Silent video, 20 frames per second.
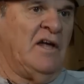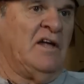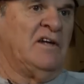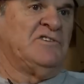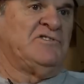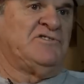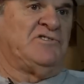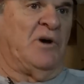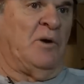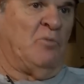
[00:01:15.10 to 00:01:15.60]

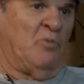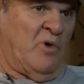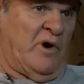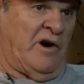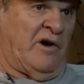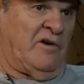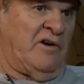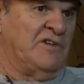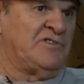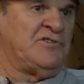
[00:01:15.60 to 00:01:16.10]

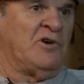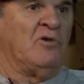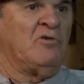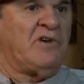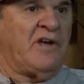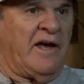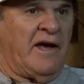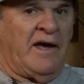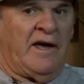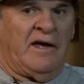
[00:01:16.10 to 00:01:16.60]
somewhere. It's
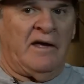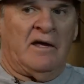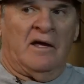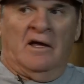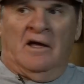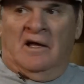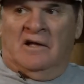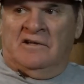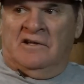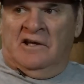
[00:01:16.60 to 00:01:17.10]
okay
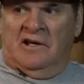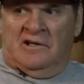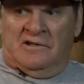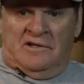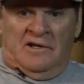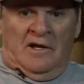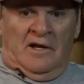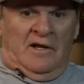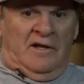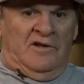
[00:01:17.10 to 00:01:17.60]
to hit,
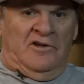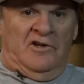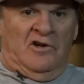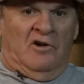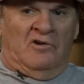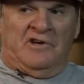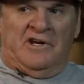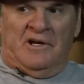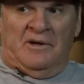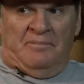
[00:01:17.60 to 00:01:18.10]
you know,
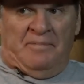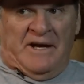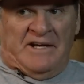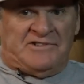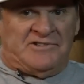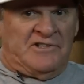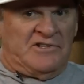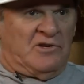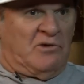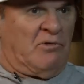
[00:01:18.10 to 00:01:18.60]
get a
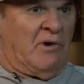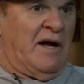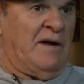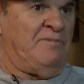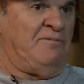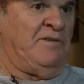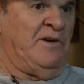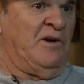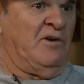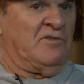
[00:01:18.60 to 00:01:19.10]
base hit to right
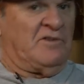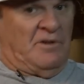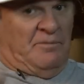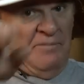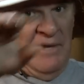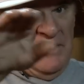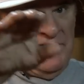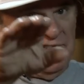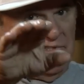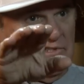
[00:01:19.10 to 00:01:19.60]
field and a
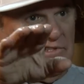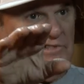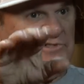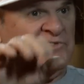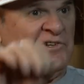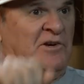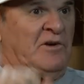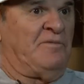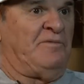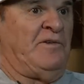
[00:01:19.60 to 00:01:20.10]
base hit to
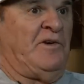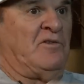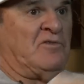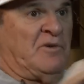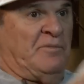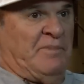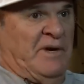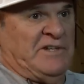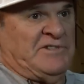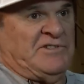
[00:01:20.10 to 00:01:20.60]
center field and a
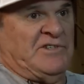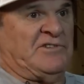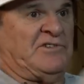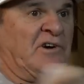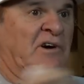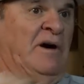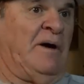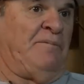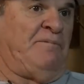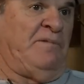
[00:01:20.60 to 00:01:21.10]
base hit to
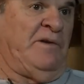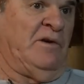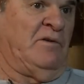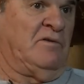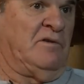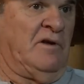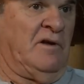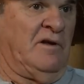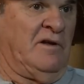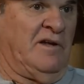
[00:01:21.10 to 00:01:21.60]
left field
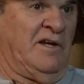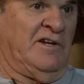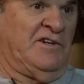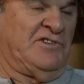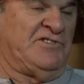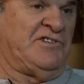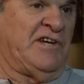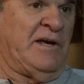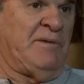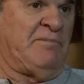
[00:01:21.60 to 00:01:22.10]
in the
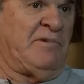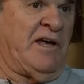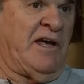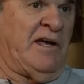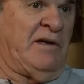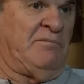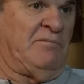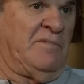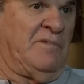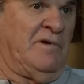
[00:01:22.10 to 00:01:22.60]
same
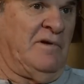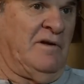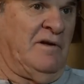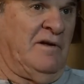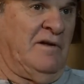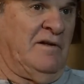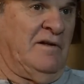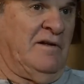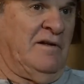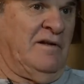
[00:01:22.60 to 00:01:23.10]
game.
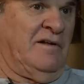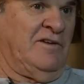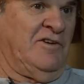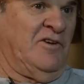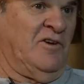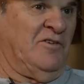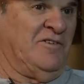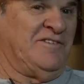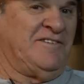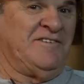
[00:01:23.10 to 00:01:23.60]
You
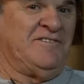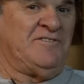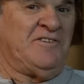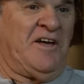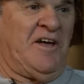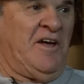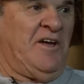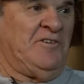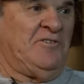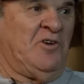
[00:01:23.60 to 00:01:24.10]
know,
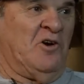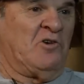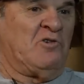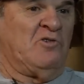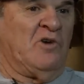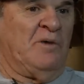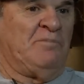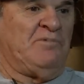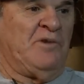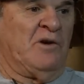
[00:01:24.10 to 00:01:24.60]
don't
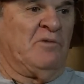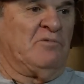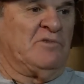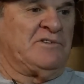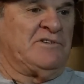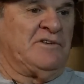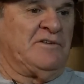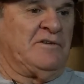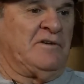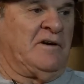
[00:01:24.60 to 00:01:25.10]
go up there with
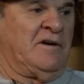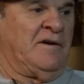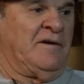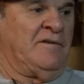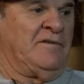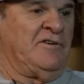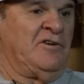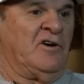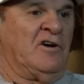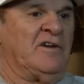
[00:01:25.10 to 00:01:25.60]
the,
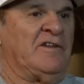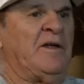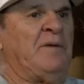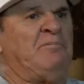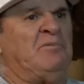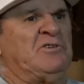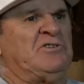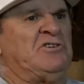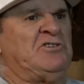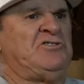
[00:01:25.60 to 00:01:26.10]
you know, they
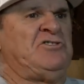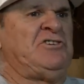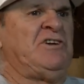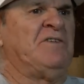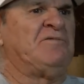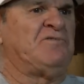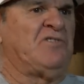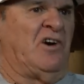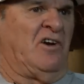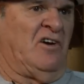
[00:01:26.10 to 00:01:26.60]
put the
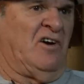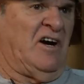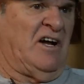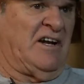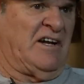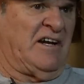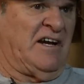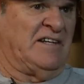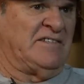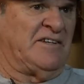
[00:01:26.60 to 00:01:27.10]
shift on a lot
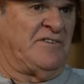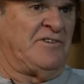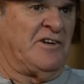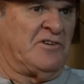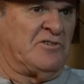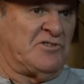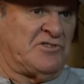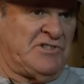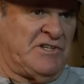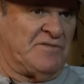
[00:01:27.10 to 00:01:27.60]
of guys. I think
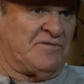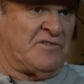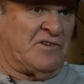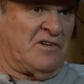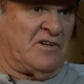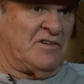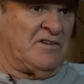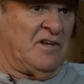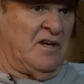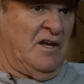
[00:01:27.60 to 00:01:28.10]
they're
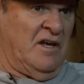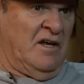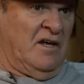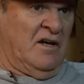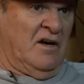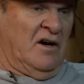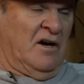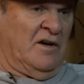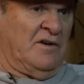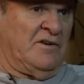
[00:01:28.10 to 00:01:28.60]
shifting
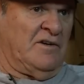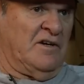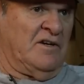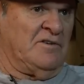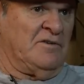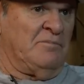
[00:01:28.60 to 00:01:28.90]
on